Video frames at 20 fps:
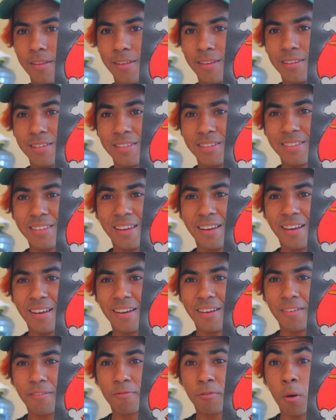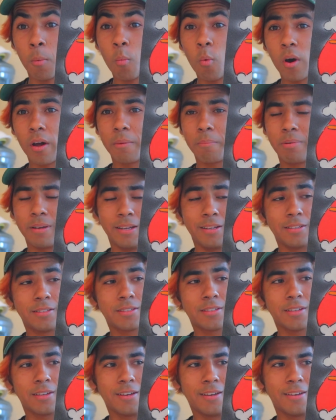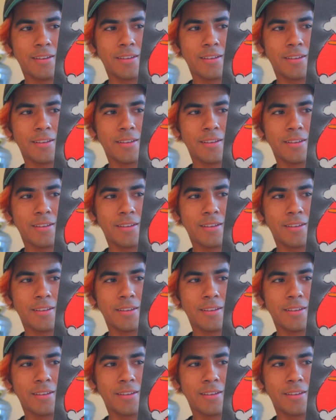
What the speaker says: This is from One Piece,